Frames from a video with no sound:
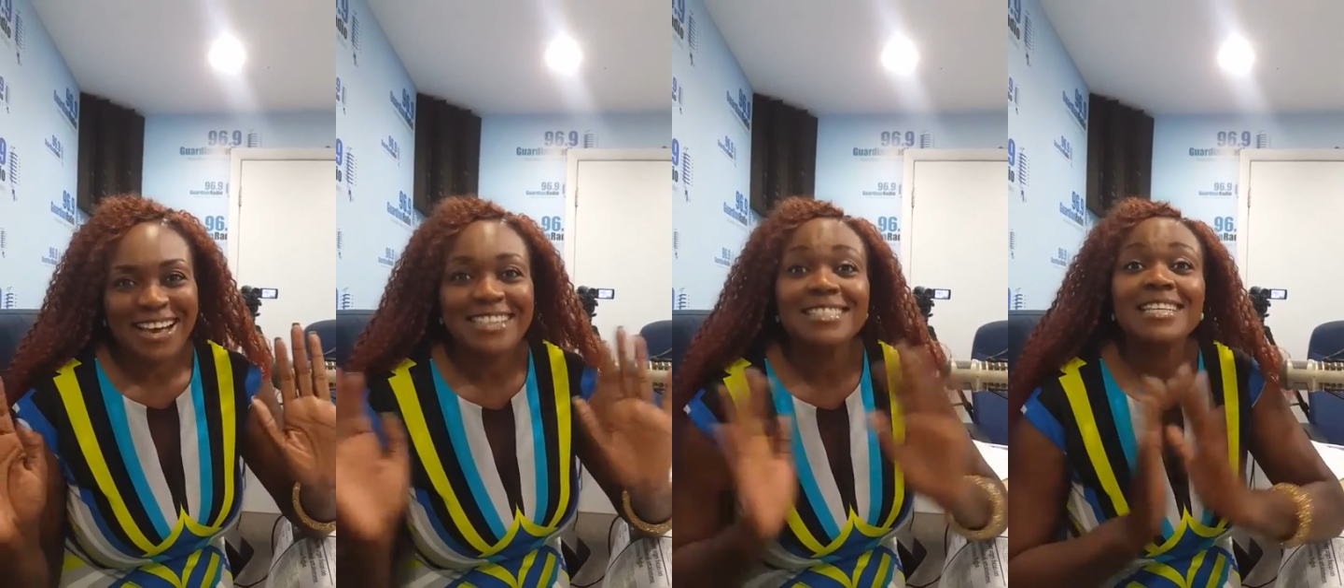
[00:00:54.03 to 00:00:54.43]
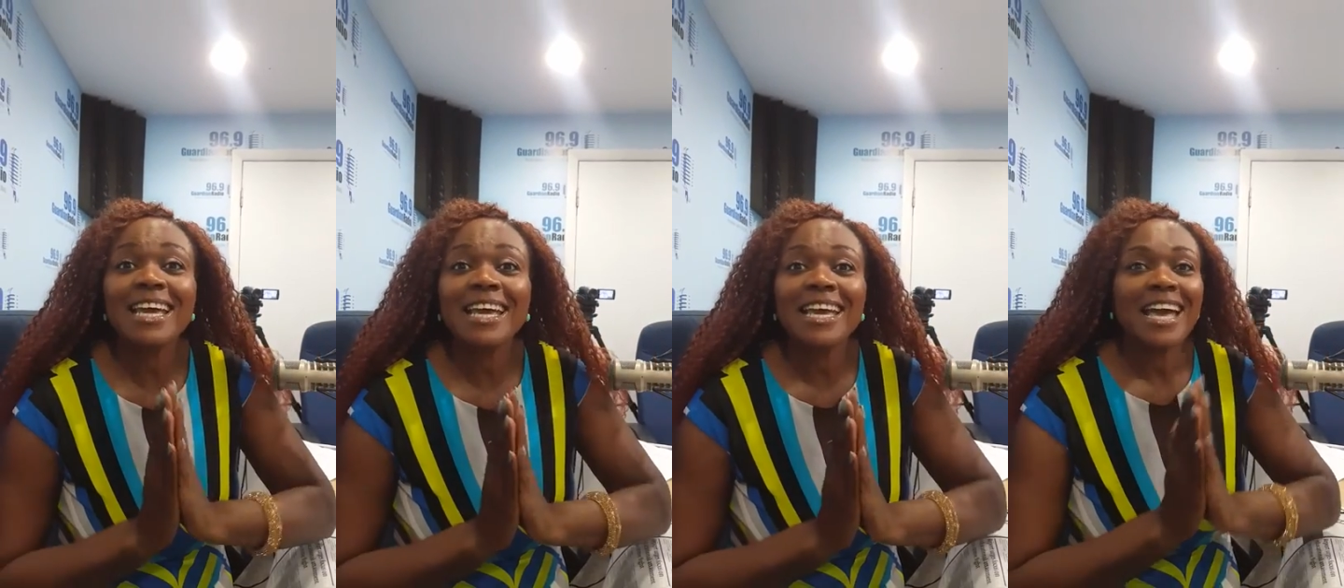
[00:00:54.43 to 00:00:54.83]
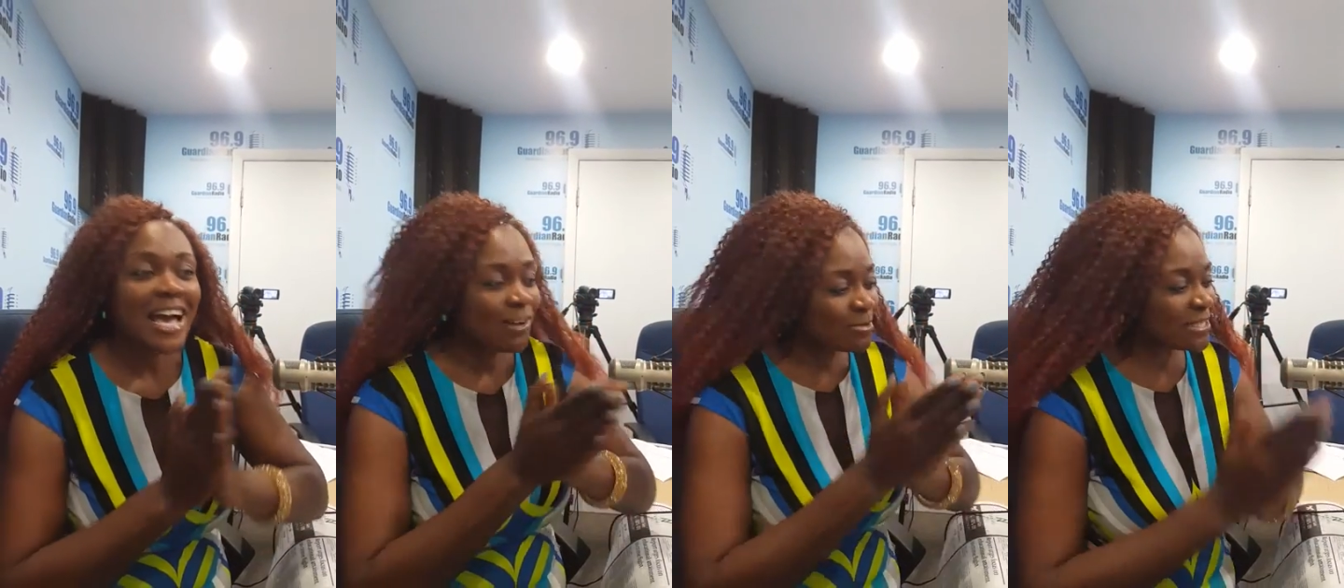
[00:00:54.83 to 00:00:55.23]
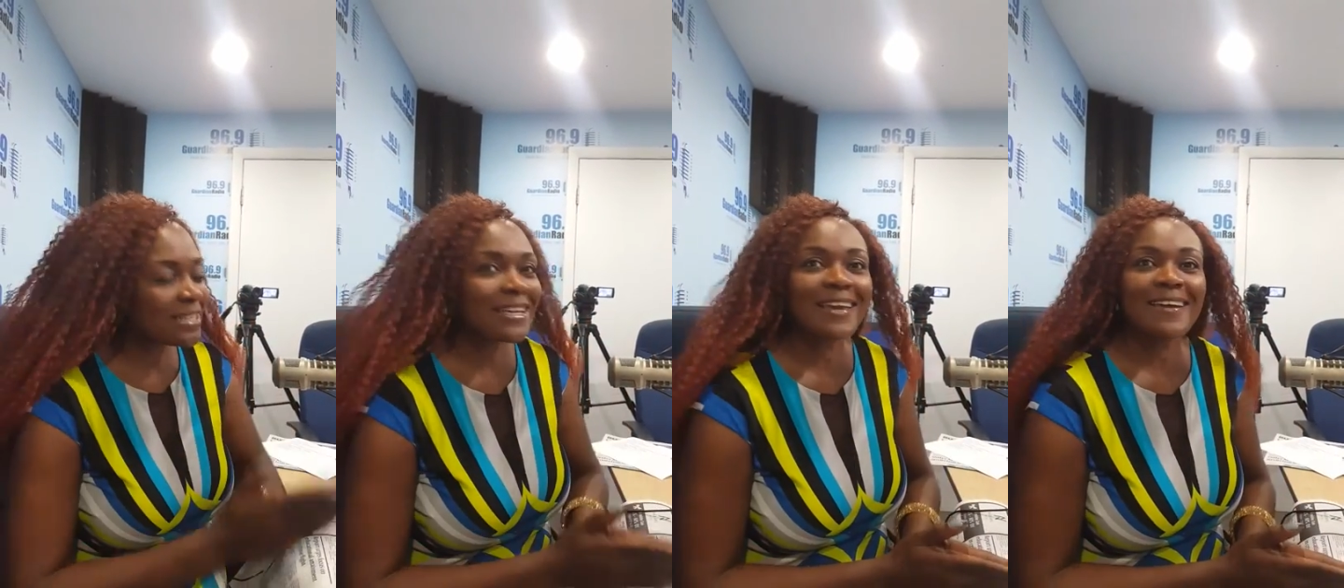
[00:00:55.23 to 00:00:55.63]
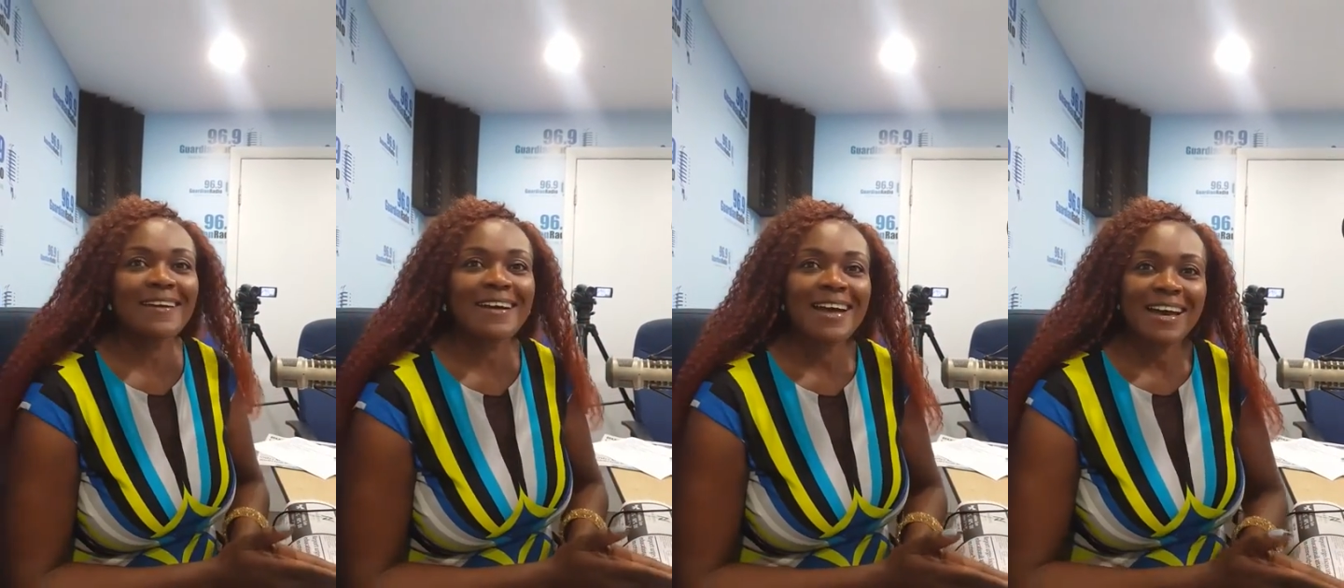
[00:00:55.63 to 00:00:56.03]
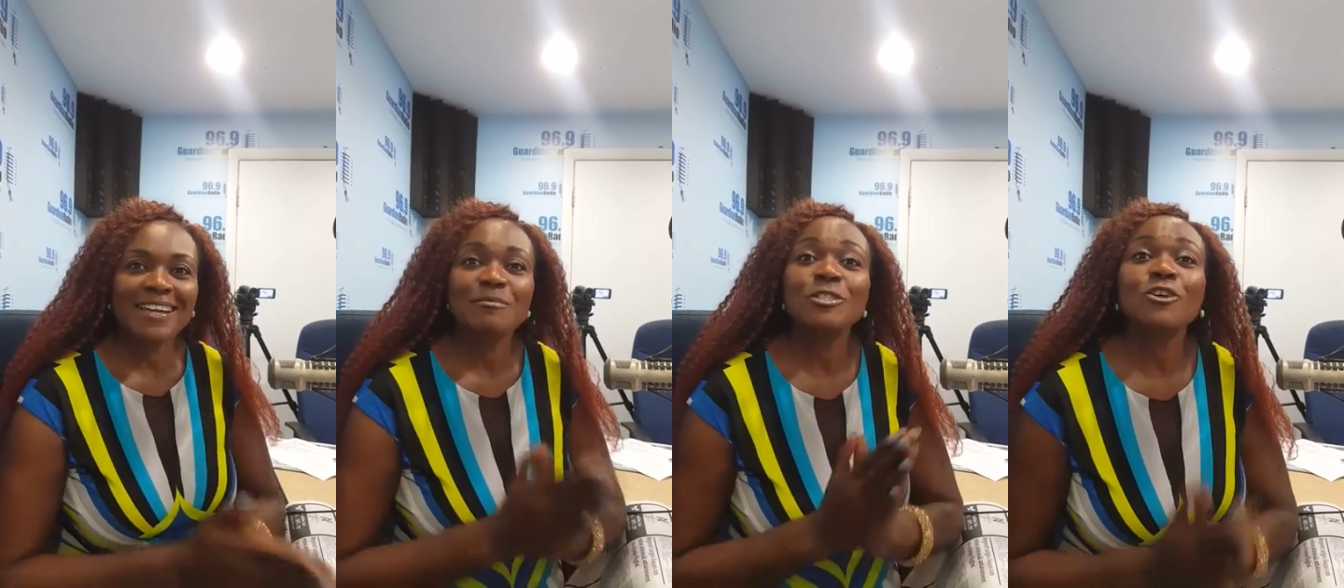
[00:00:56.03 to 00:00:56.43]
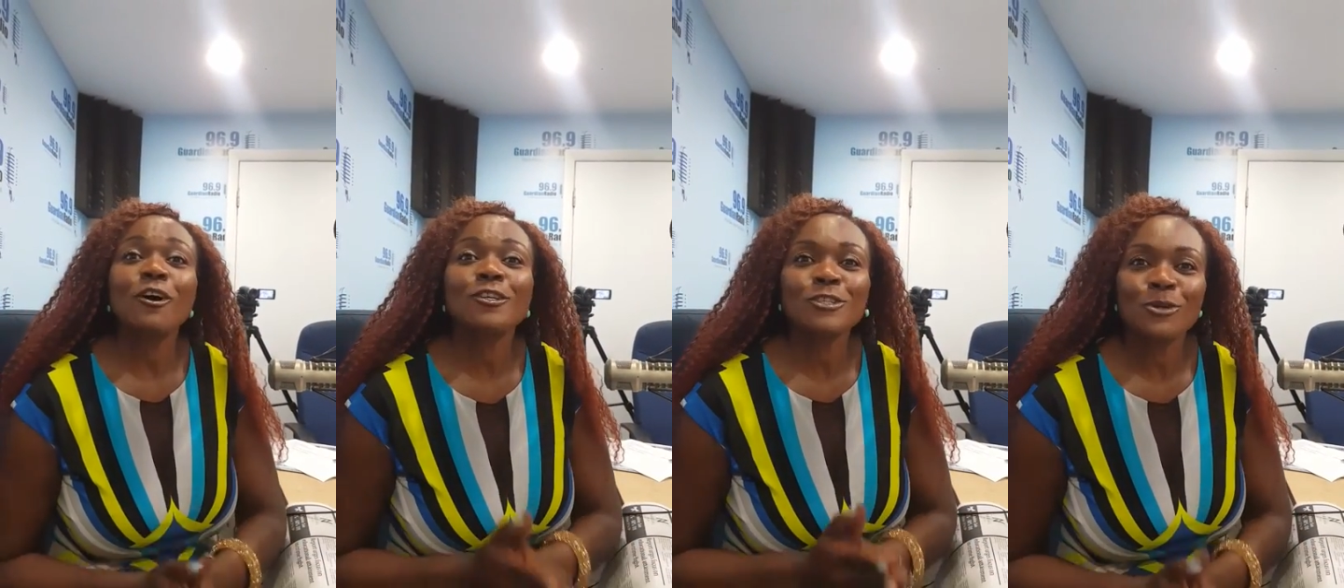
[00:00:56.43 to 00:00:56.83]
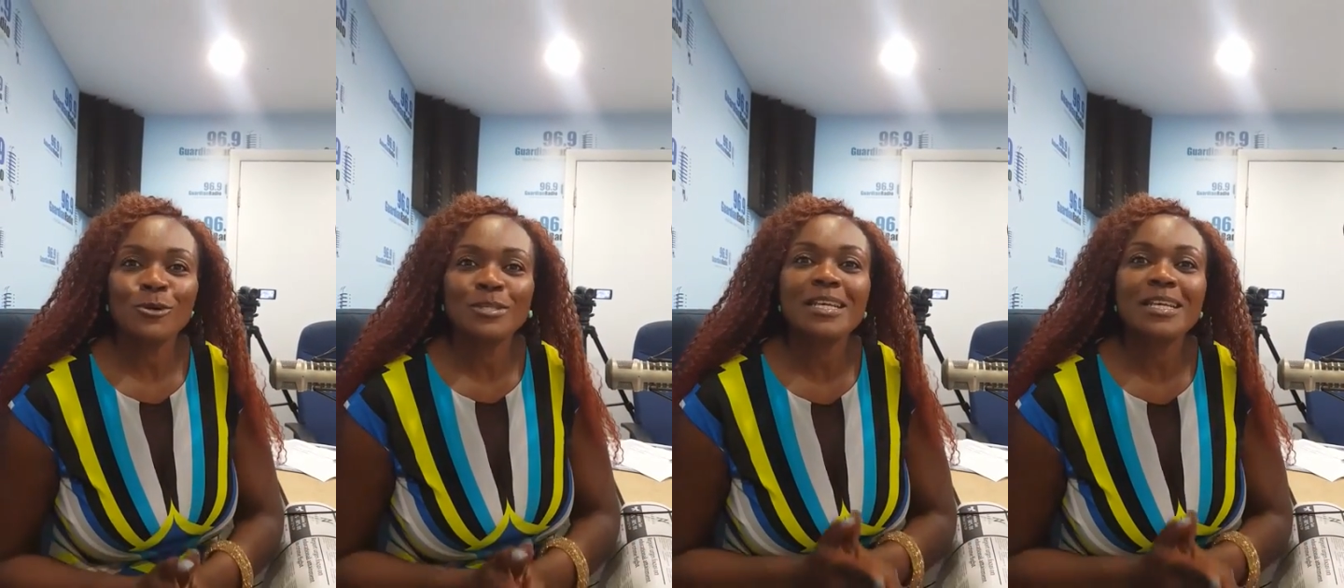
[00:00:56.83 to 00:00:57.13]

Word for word: And today I'm sitting here and I'm a talk show host,